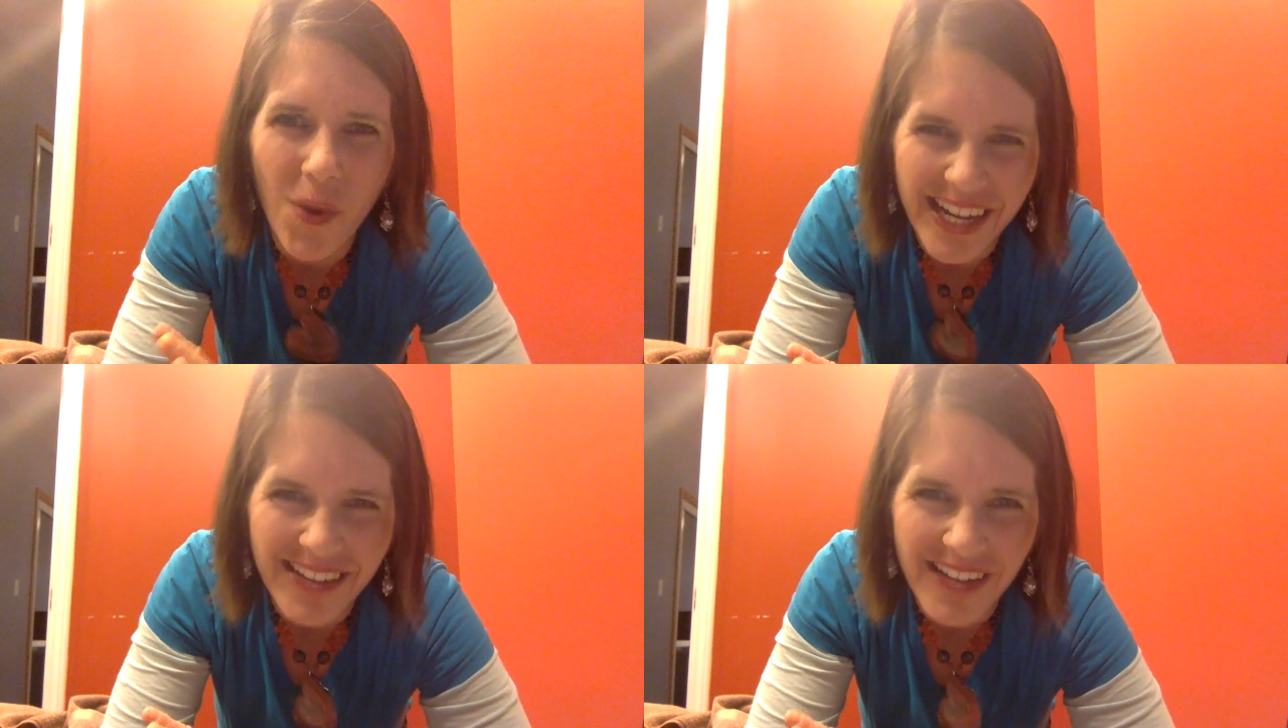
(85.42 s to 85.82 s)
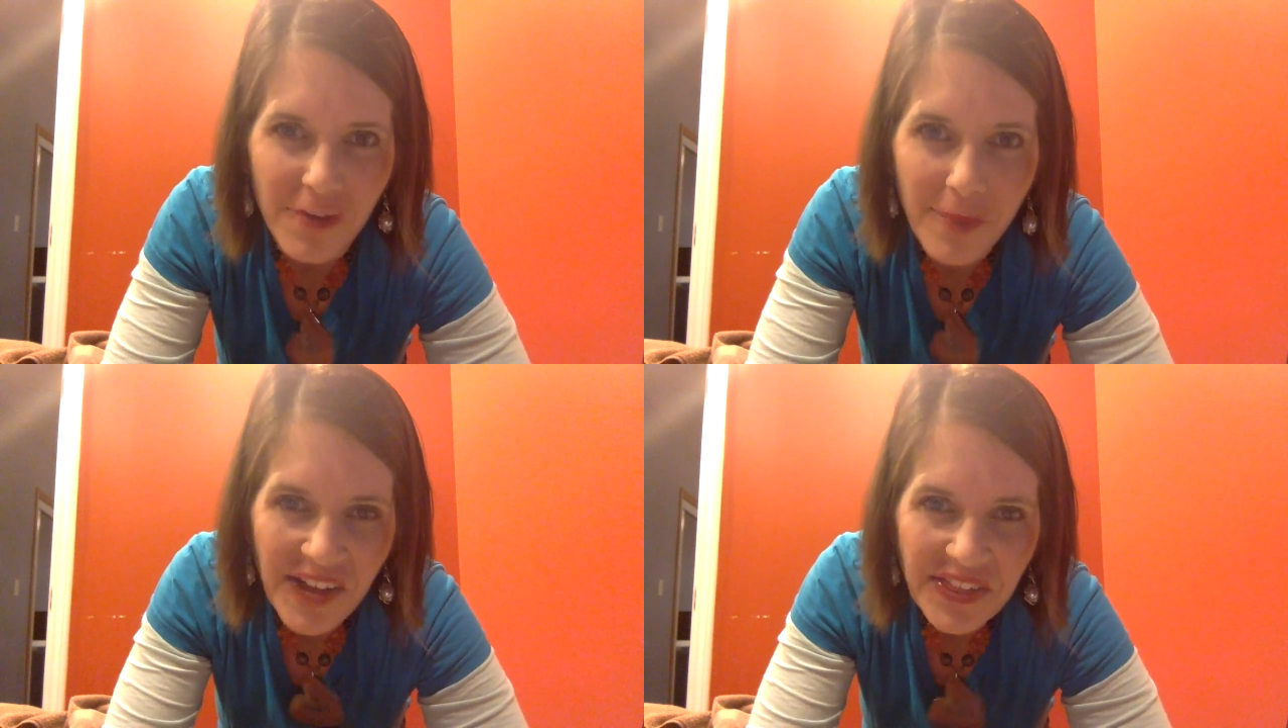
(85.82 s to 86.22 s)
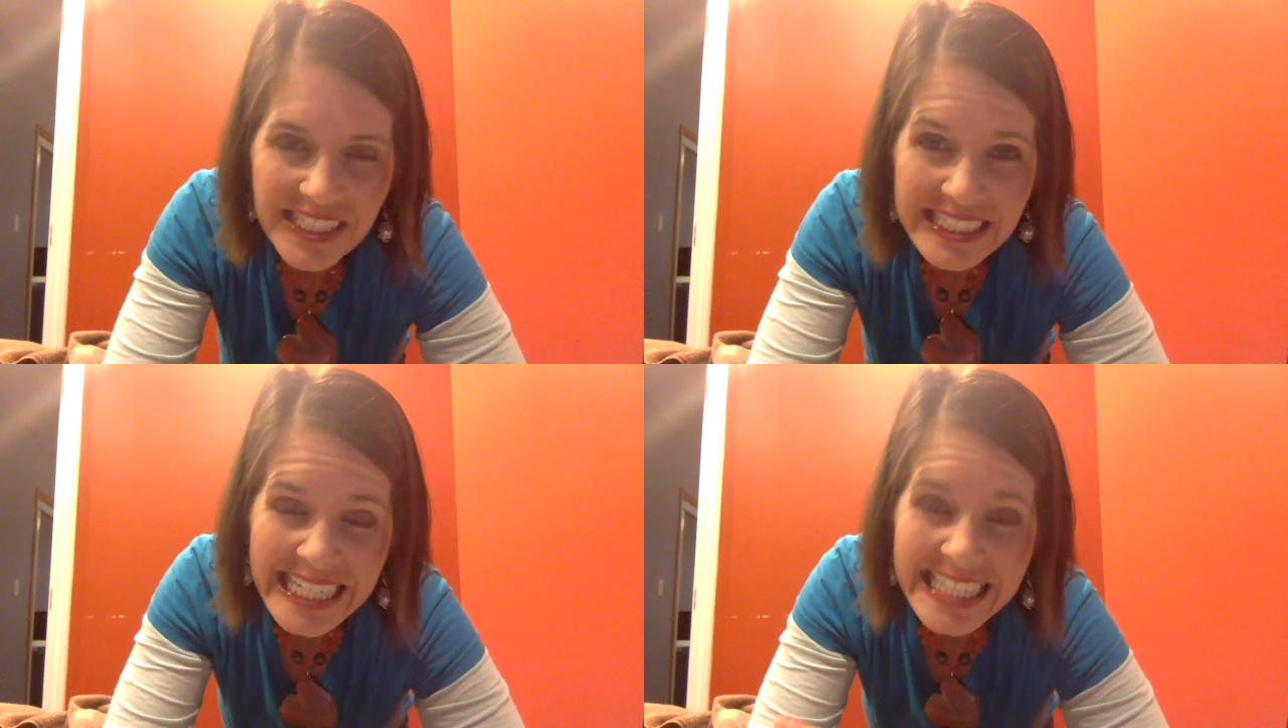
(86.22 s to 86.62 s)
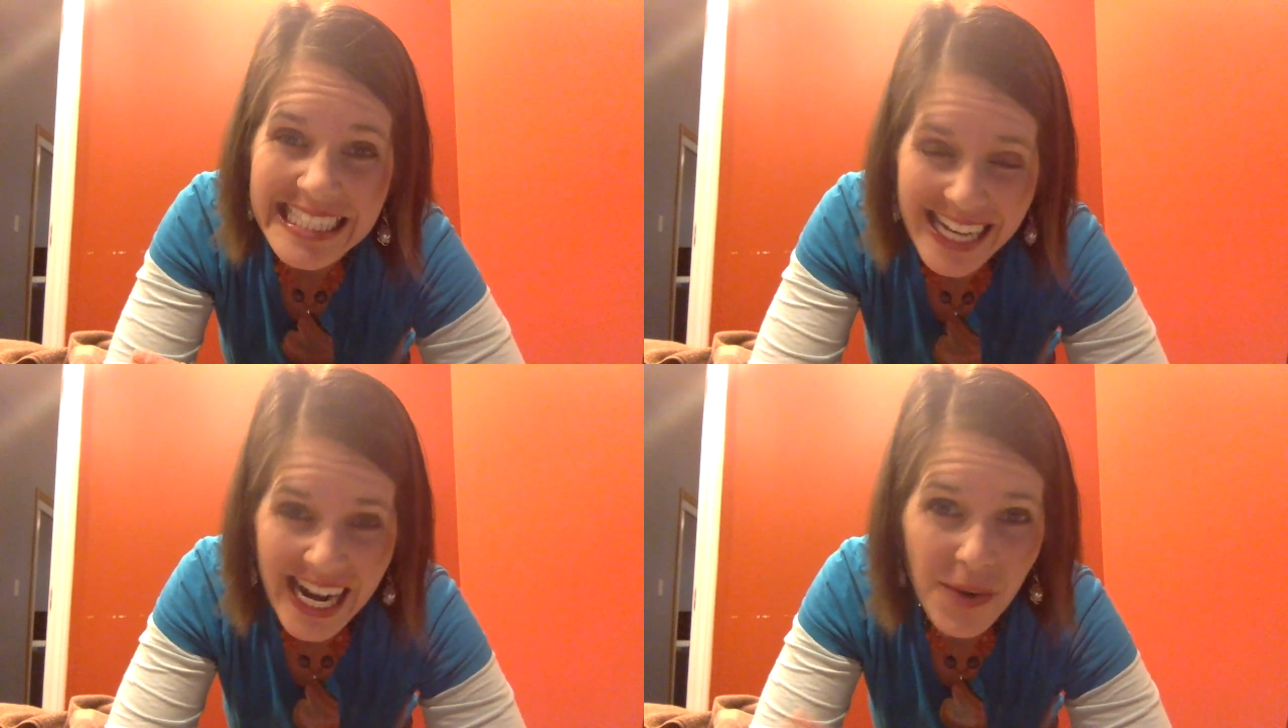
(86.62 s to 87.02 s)
What I love about this
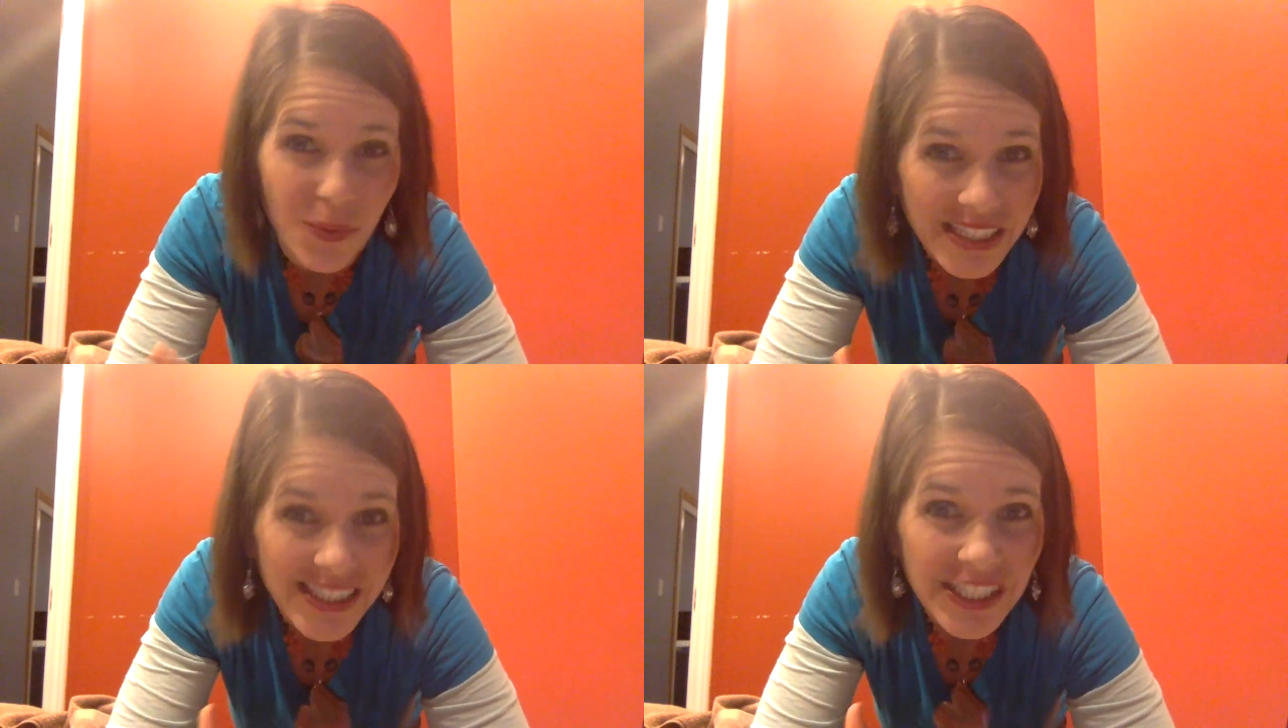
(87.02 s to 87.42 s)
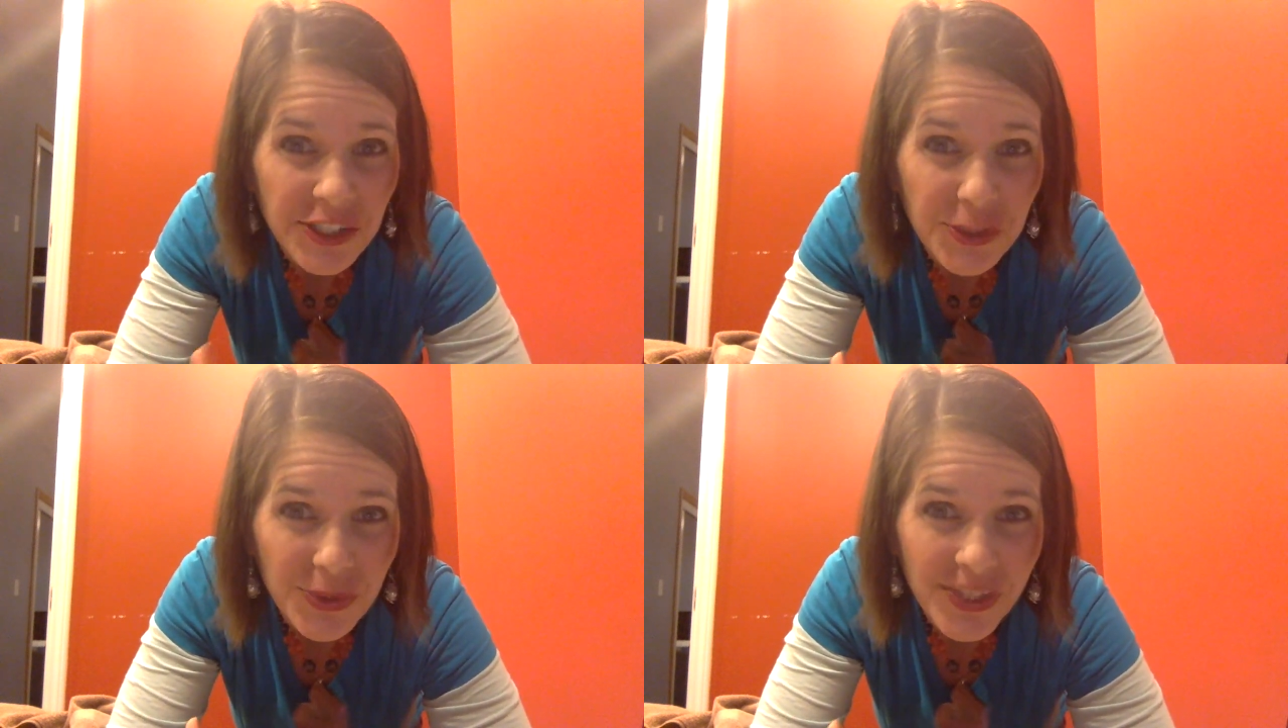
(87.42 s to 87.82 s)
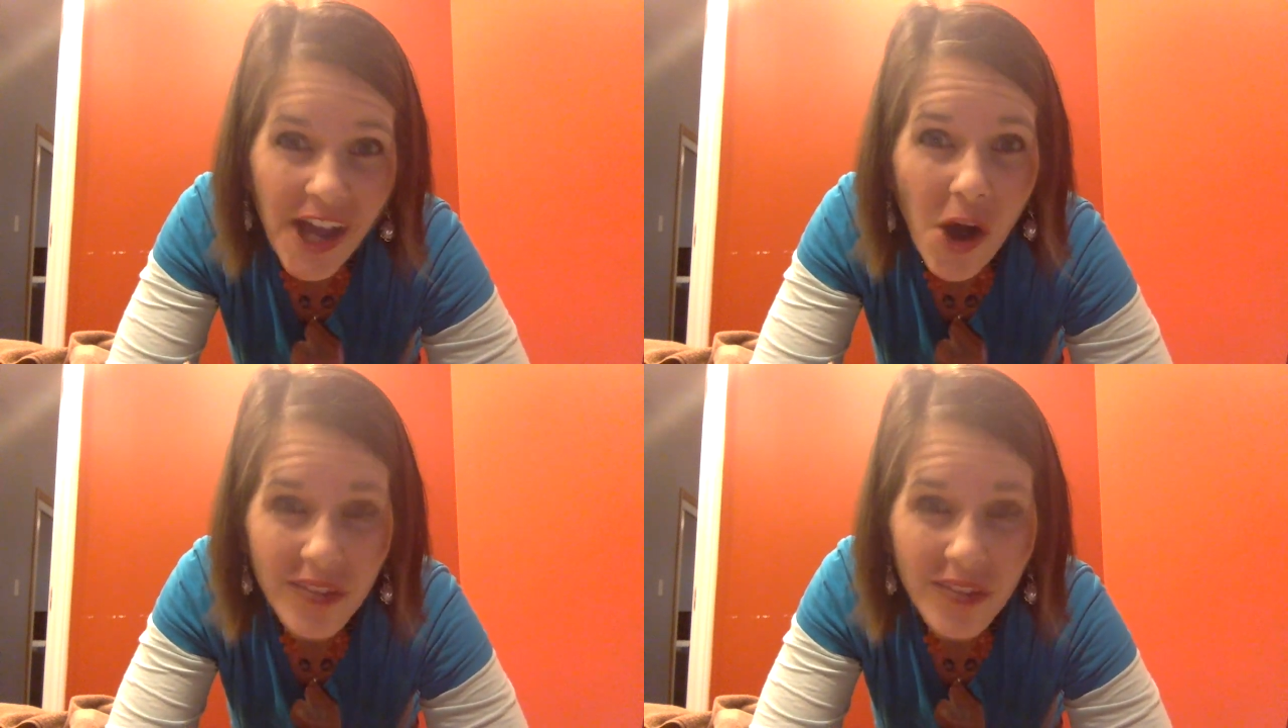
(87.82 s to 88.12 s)
is that I really and truly